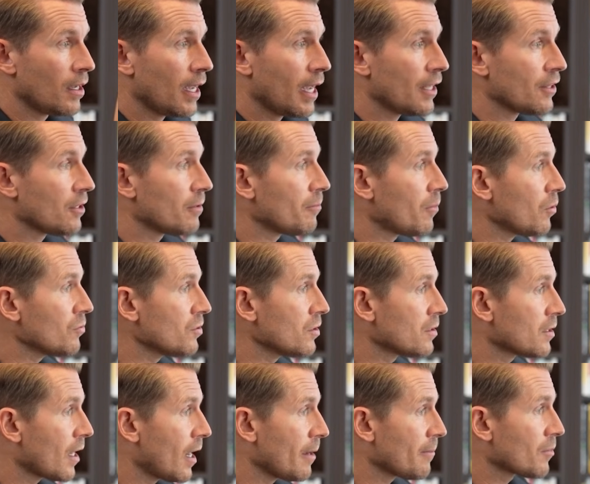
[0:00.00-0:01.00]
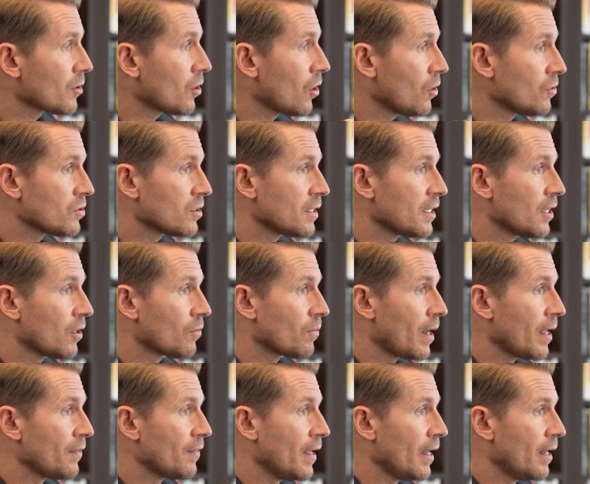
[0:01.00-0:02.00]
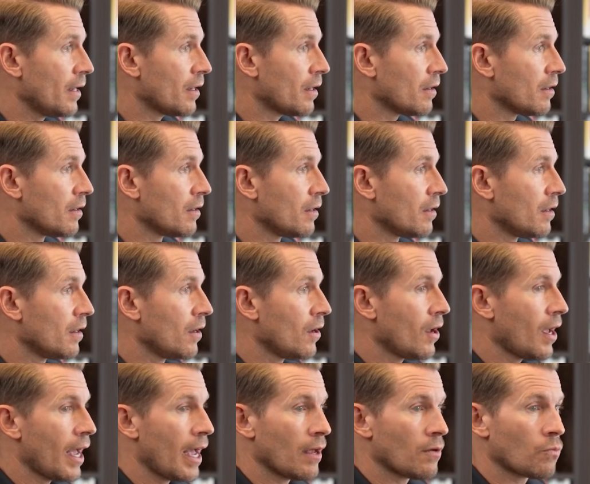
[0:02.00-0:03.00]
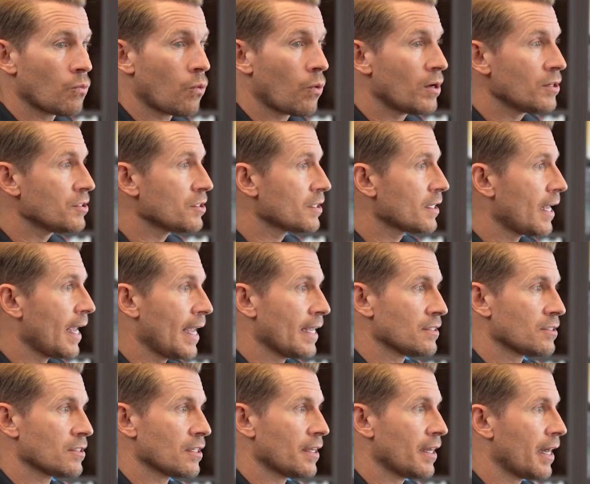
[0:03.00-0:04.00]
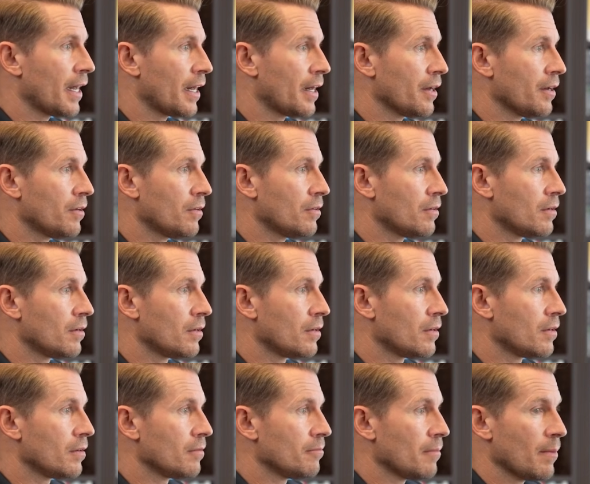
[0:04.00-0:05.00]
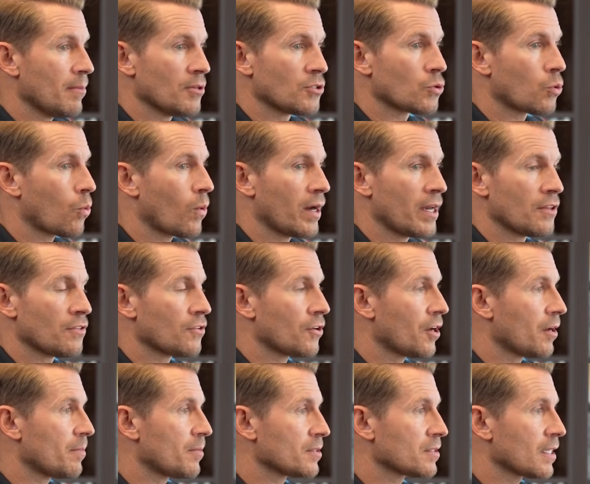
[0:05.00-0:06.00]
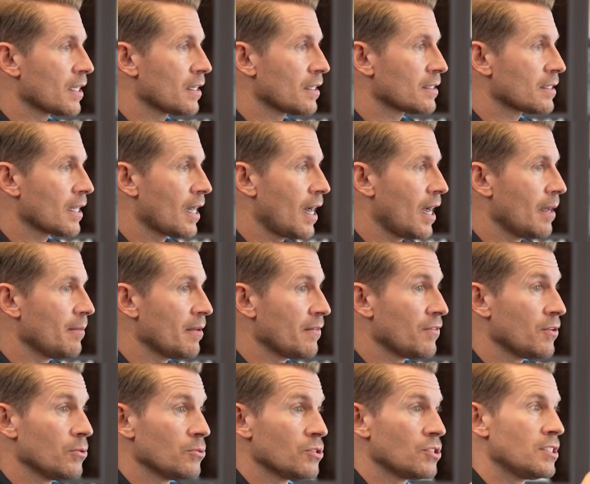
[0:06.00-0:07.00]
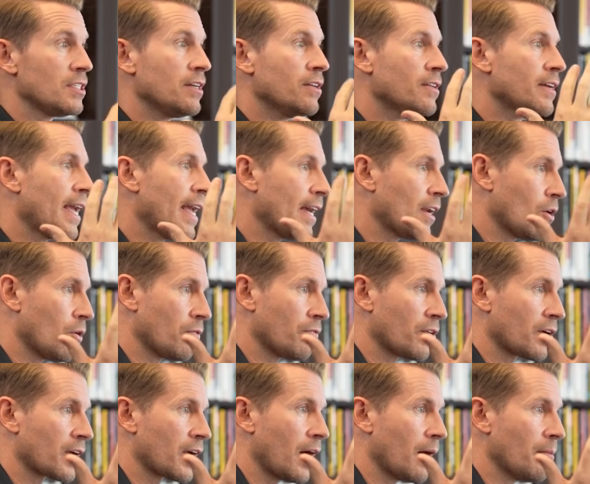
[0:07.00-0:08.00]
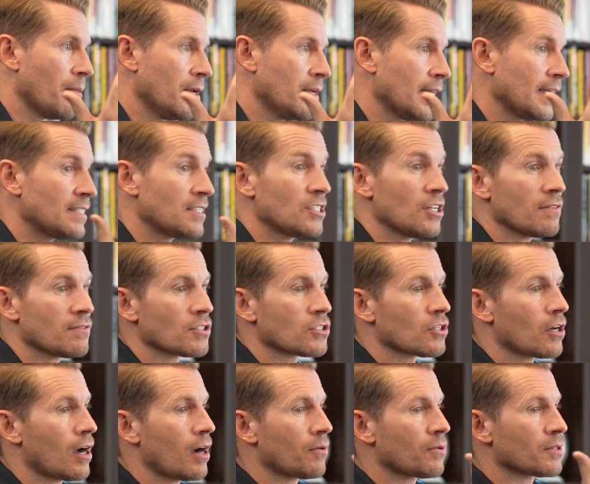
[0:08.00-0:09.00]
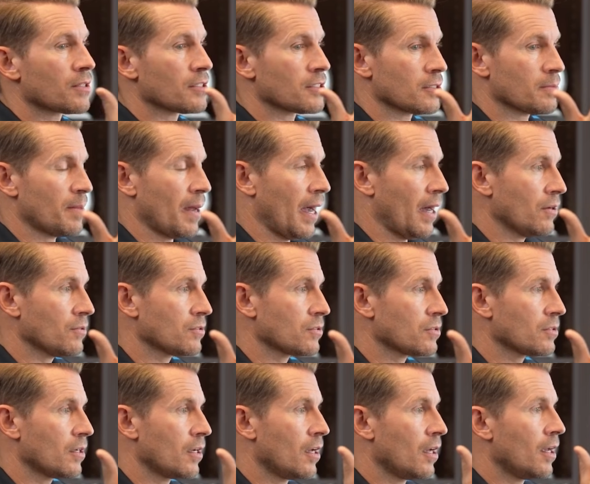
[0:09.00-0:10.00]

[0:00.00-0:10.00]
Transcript: And then most of the time, close the deal right there. And worst case scenario, maybe 20, 30% of the time, if you still can't overcome it and they still have to talk with the spouse,